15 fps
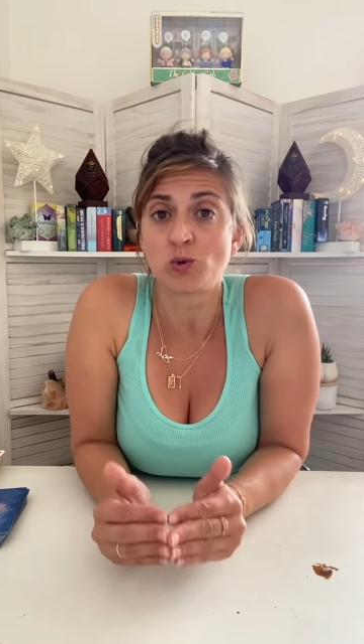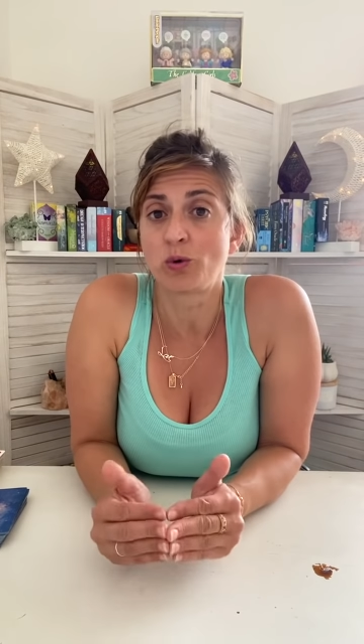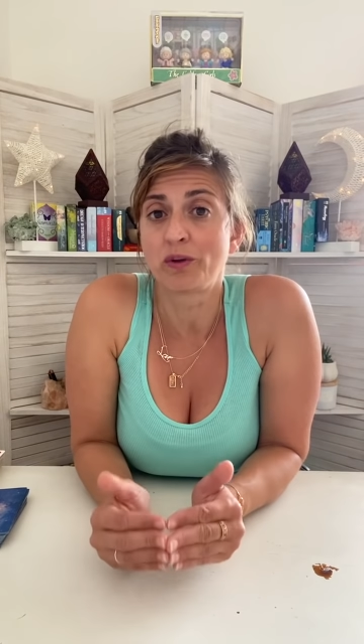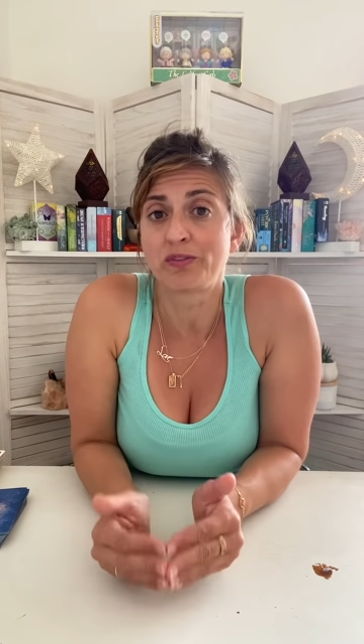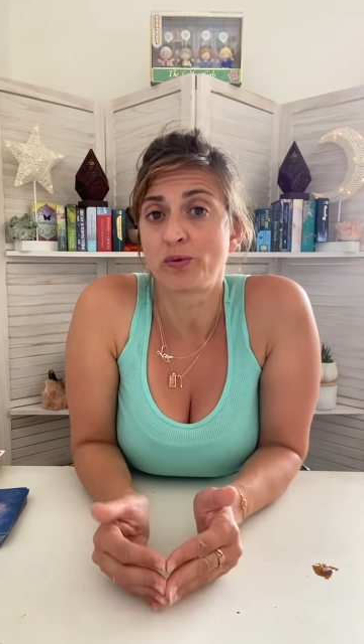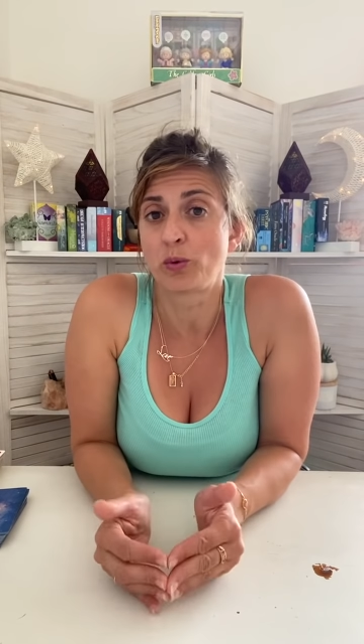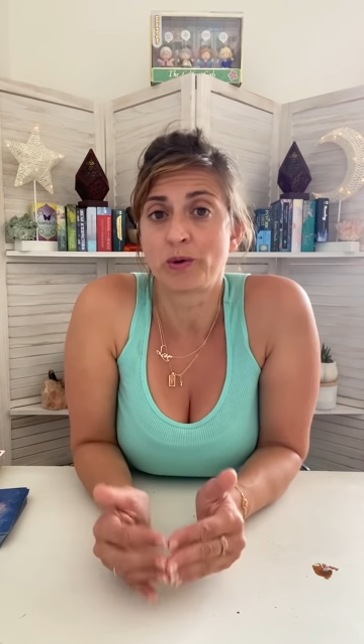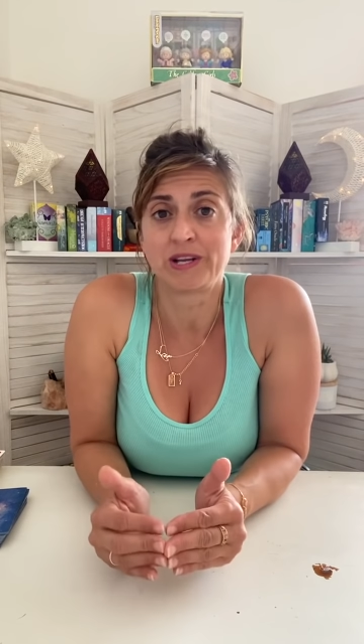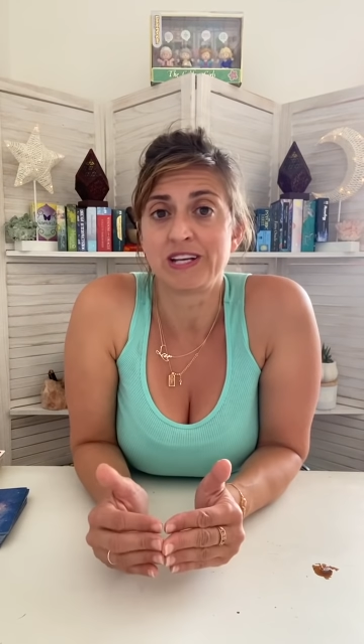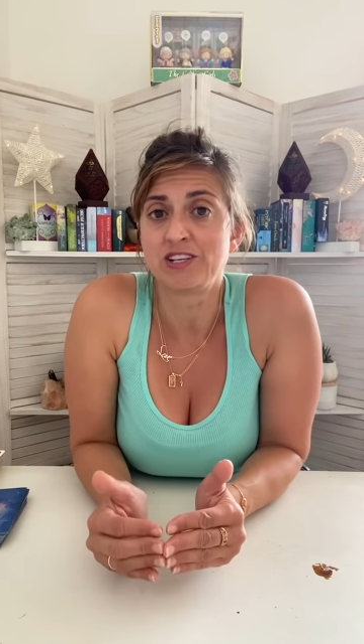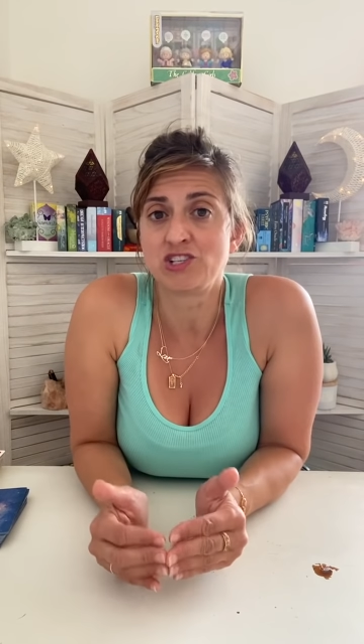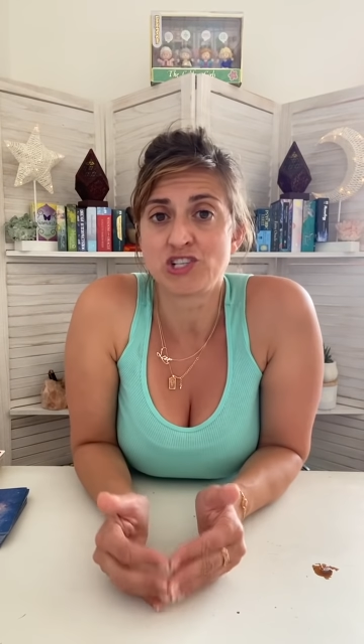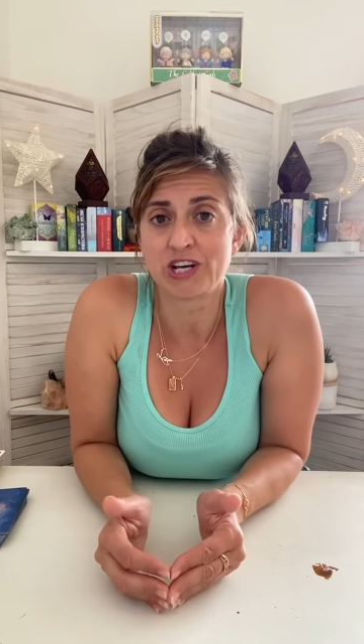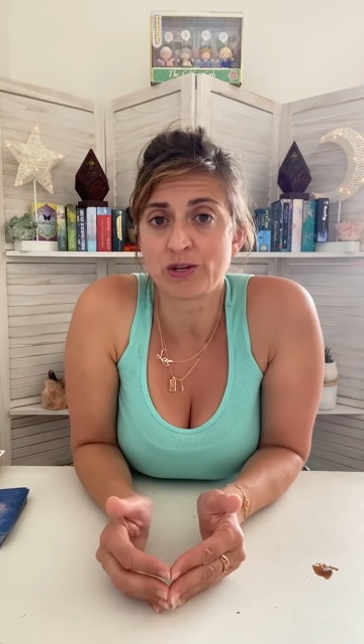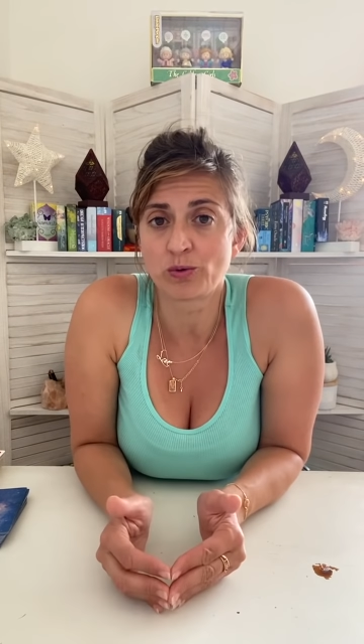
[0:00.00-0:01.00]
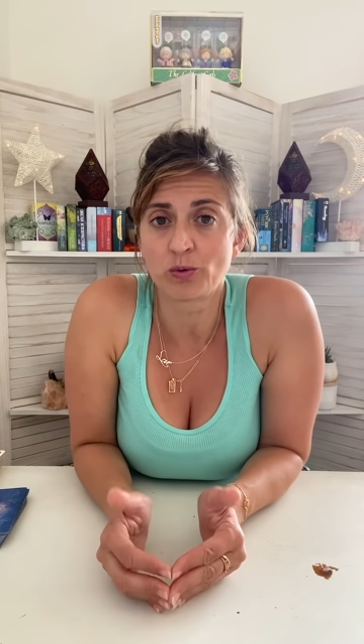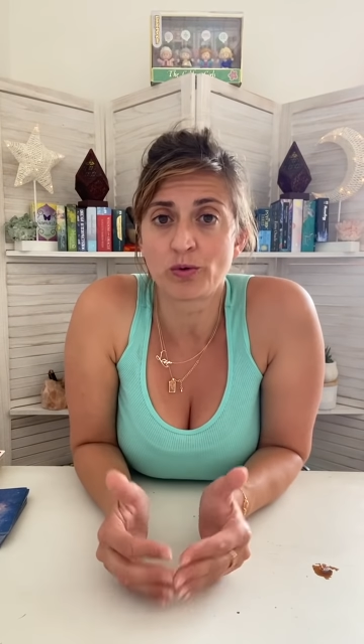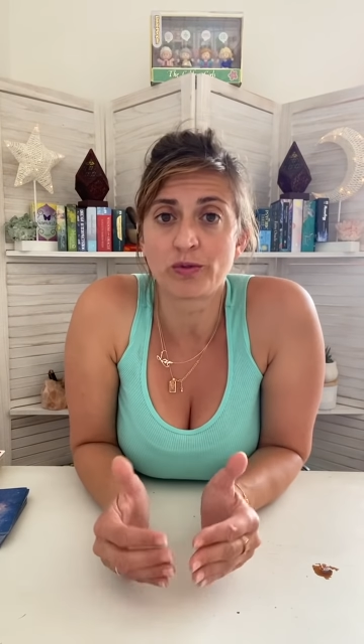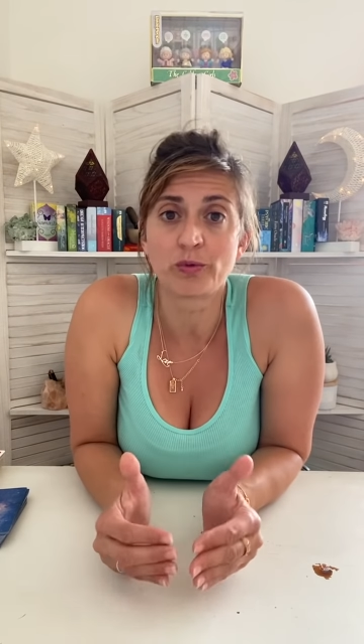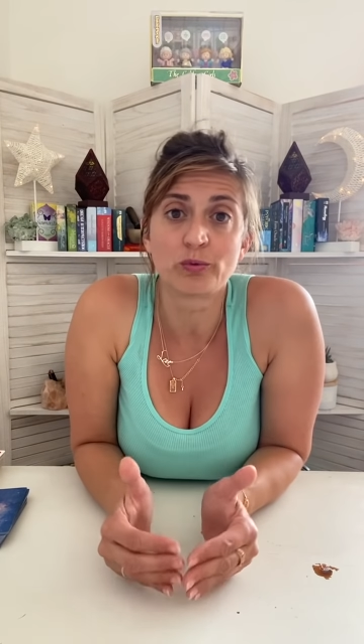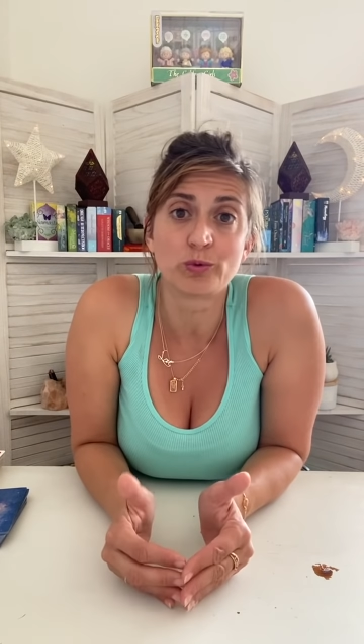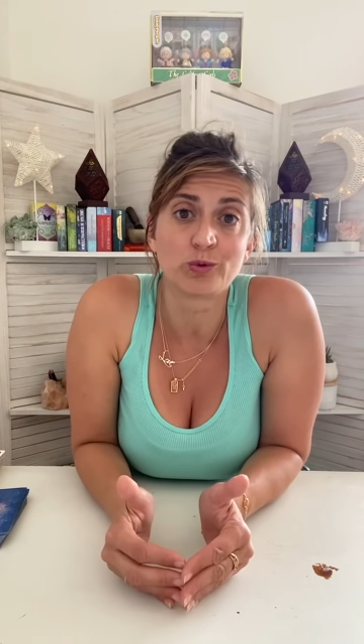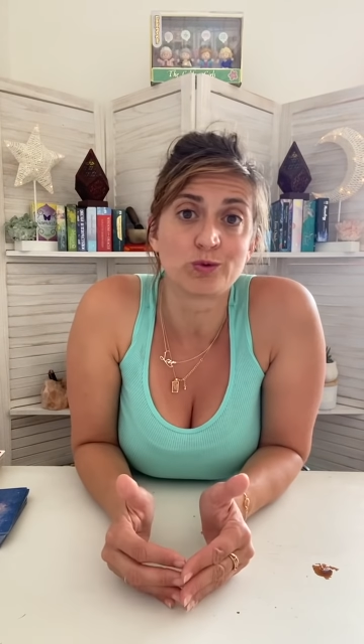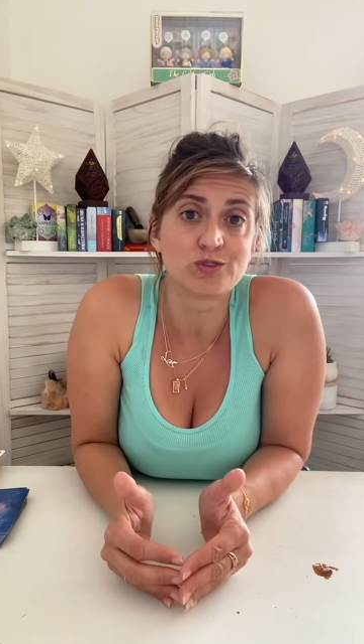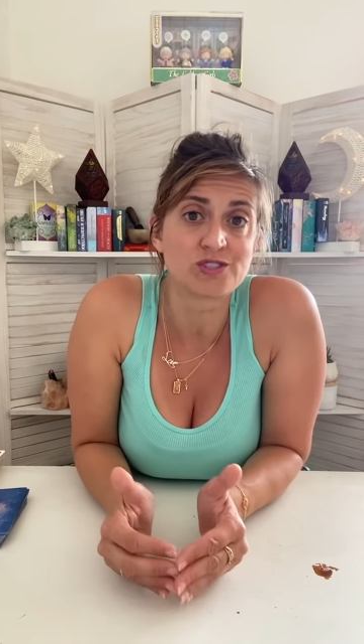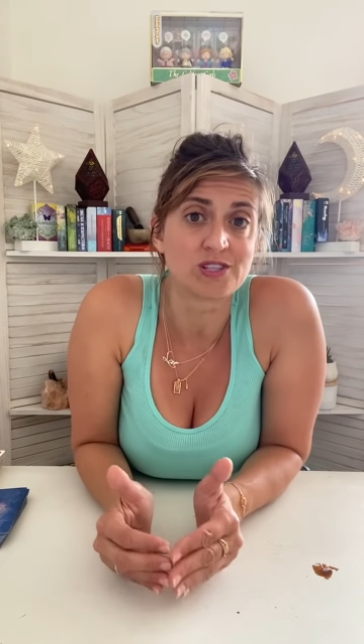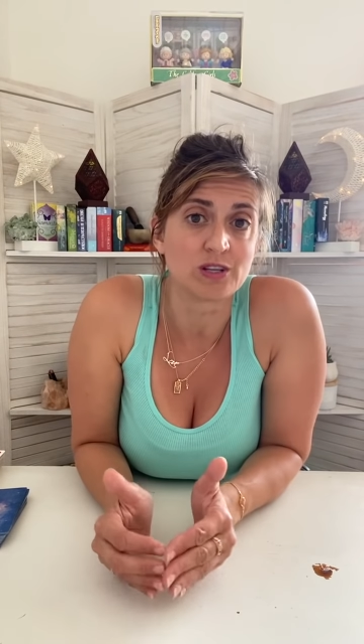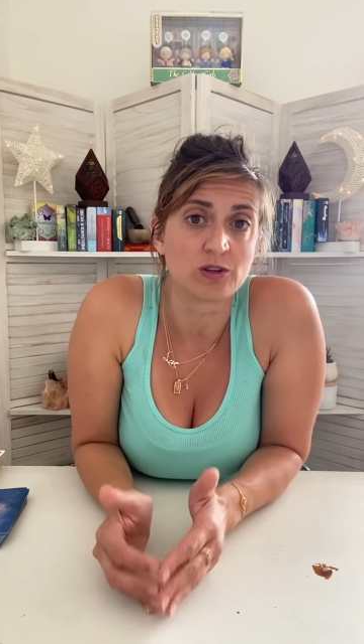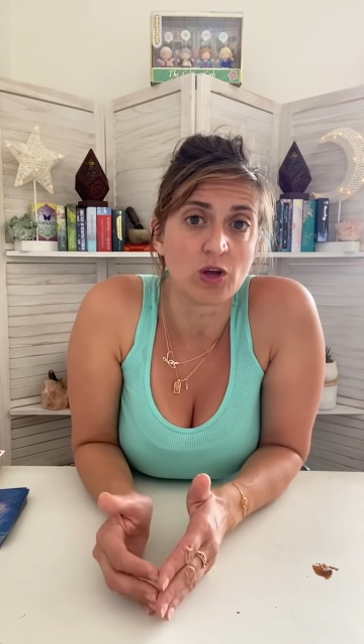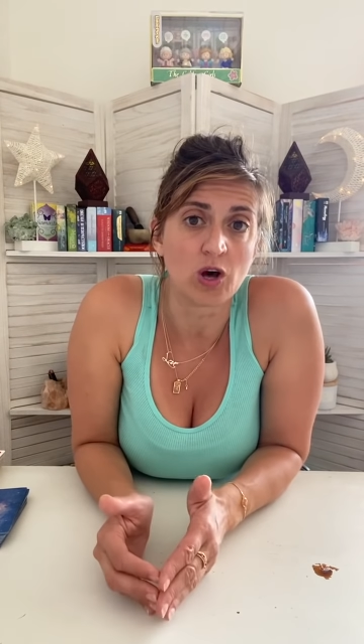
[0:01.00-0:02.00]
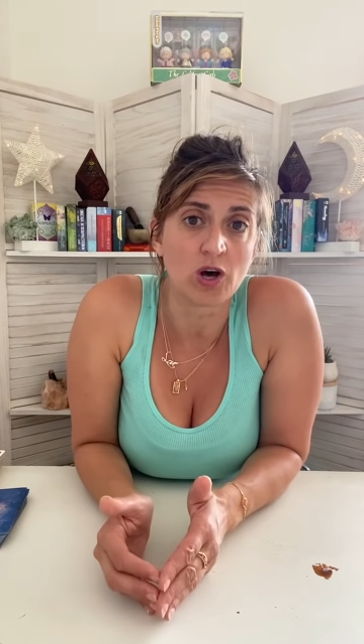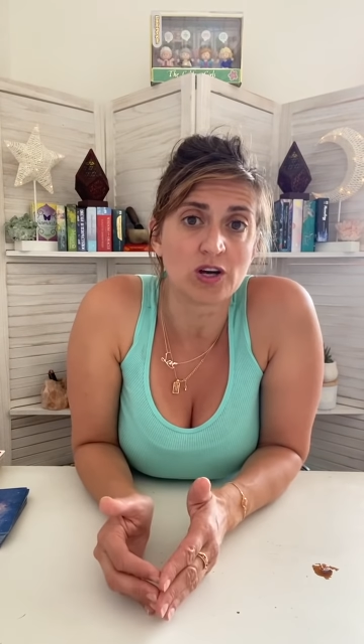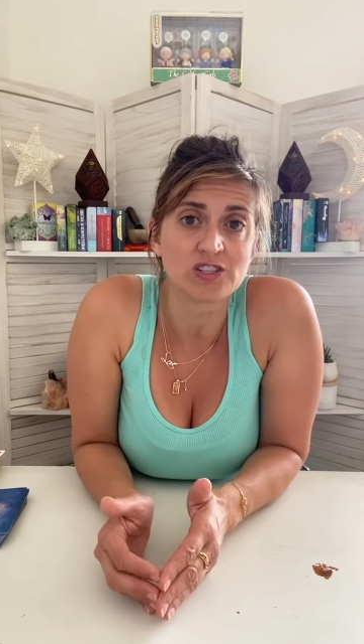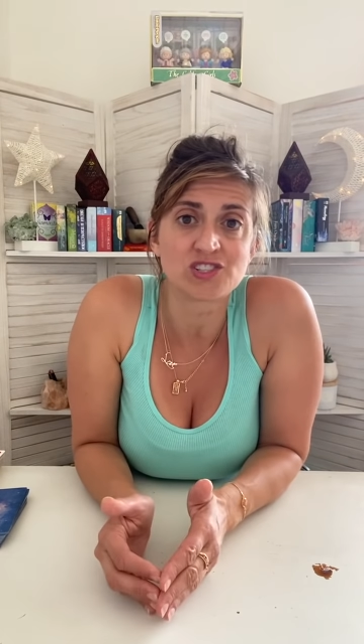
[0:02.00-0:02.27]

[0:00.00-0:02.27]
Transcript: or authority in general, the rules, the law,